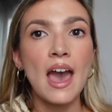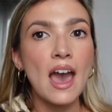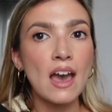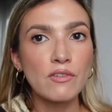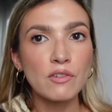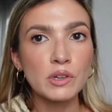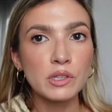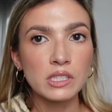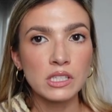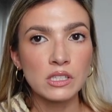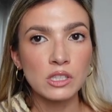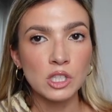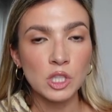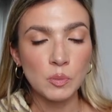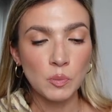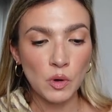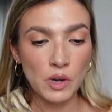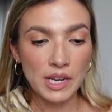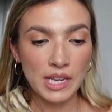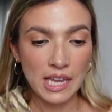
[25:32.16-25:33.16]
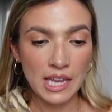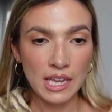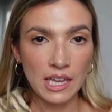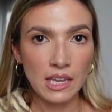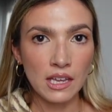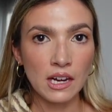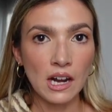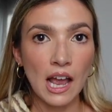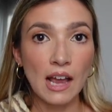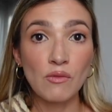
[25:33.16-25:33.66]
Ever since spring
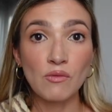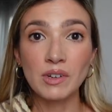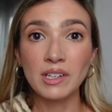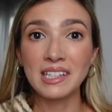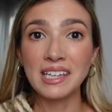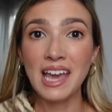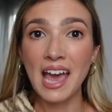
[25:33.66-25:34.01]
hit, I really